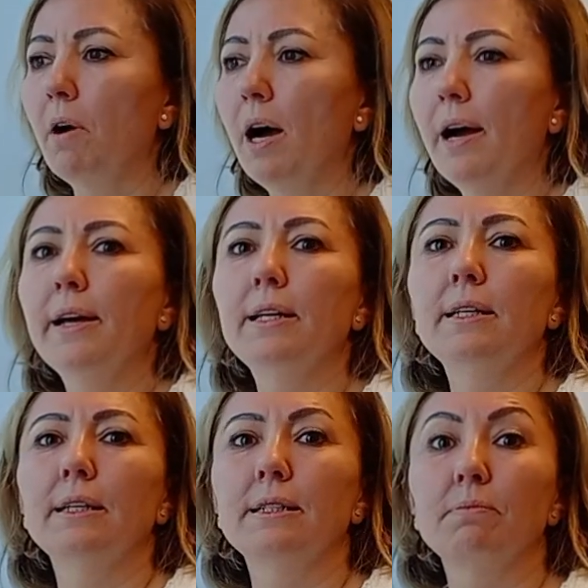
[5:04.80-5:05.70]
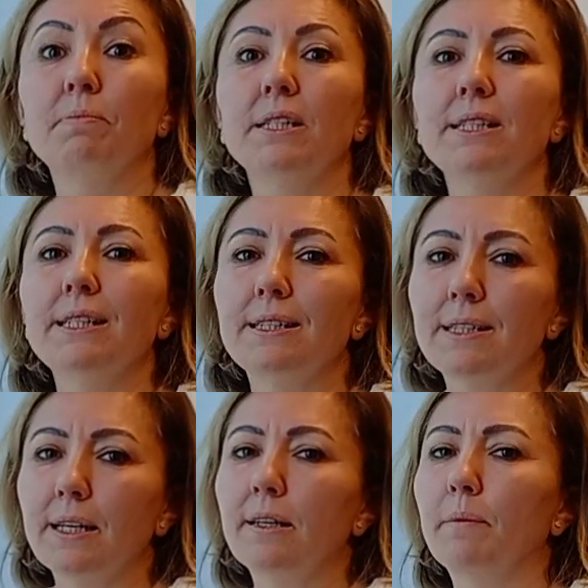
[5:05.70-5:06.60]
why is business
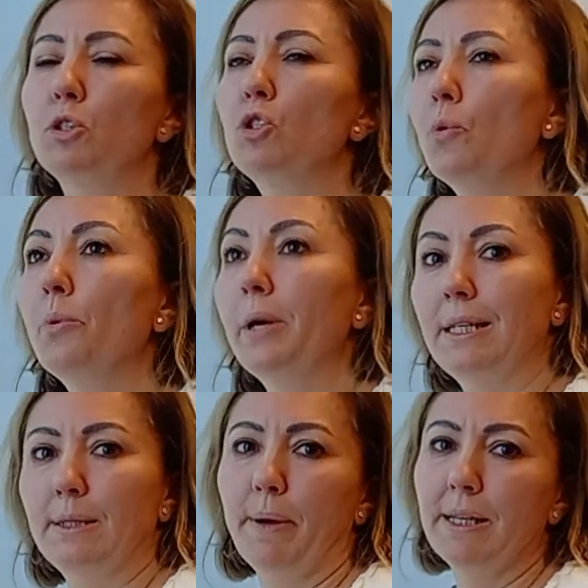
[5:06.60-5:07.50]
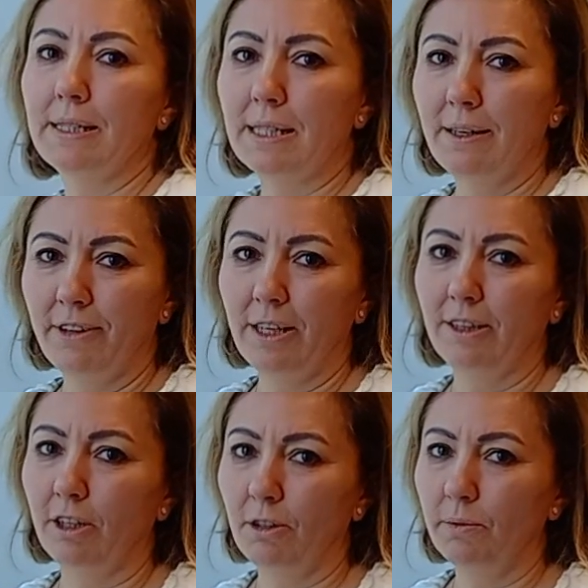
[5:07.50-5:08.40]
setup so expensive in
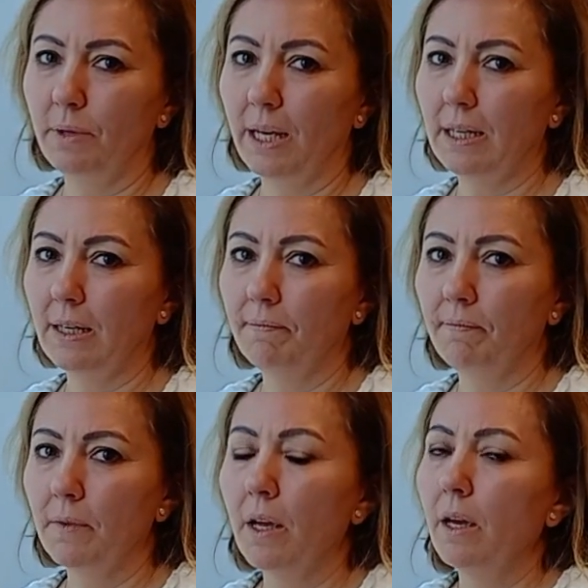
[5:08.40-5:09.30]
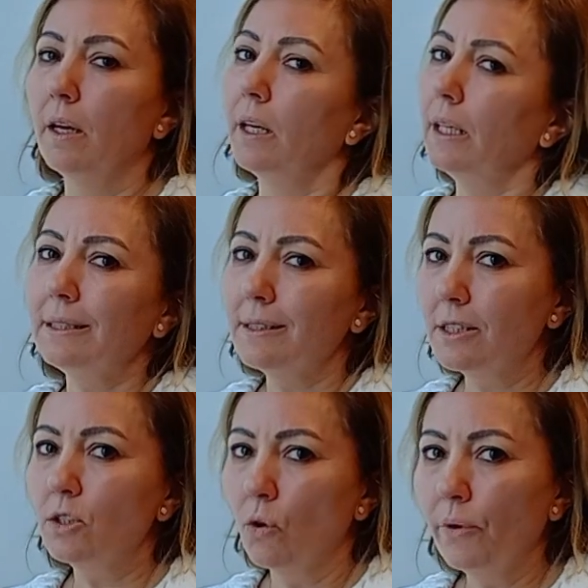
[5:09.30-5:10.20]
the UAE? It
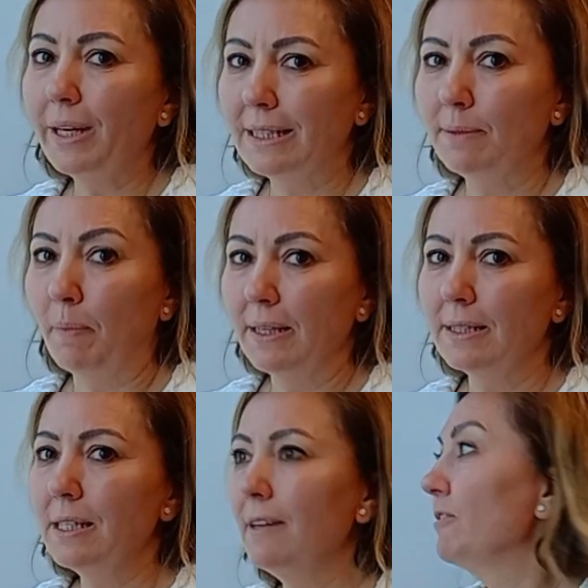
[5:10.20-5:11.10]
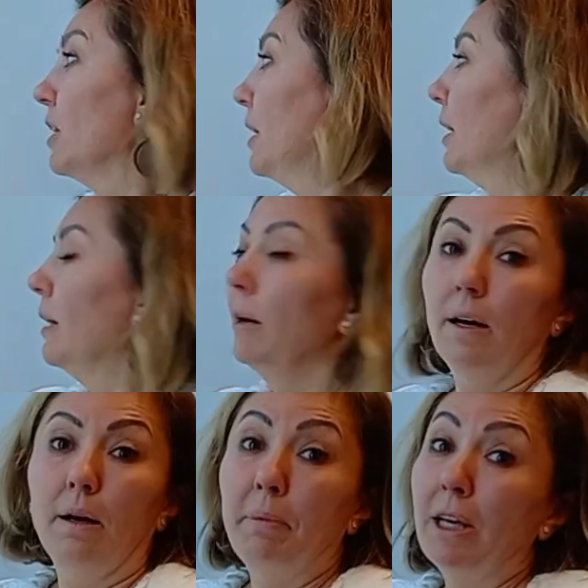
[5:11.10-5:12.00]
is so expensive
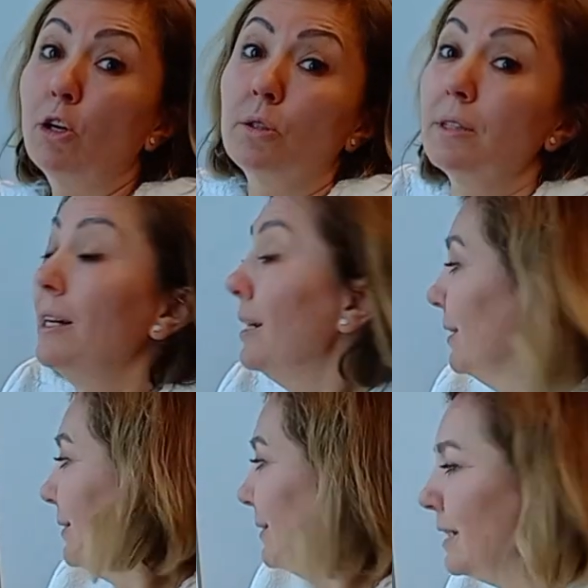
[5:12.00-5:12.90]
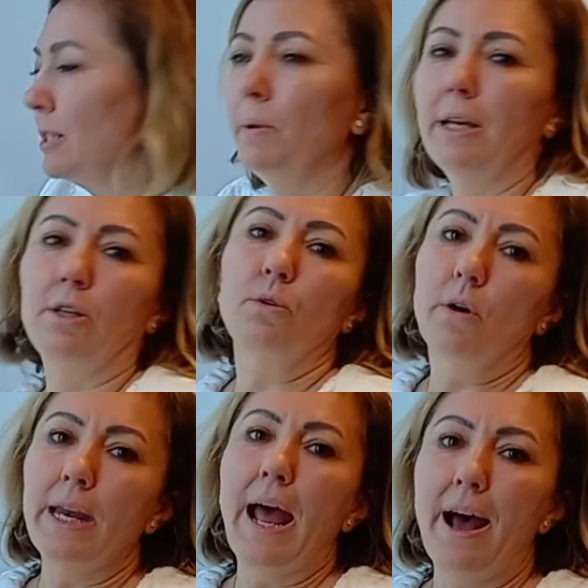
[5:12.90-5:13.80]
because this way you
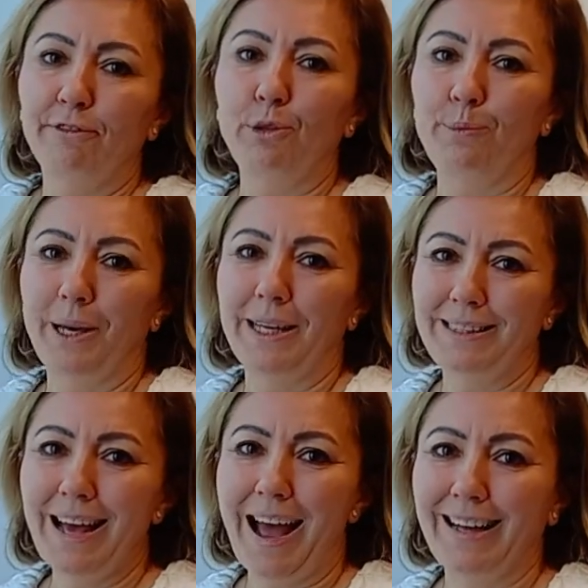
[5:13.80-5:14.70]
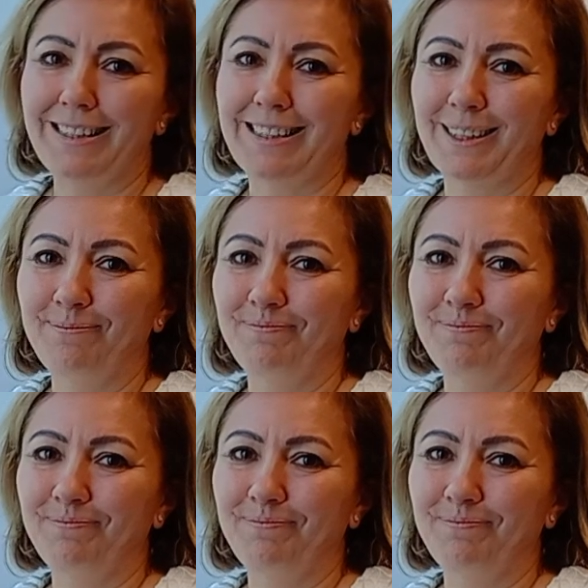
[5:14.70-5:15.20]
don't have to pay tax.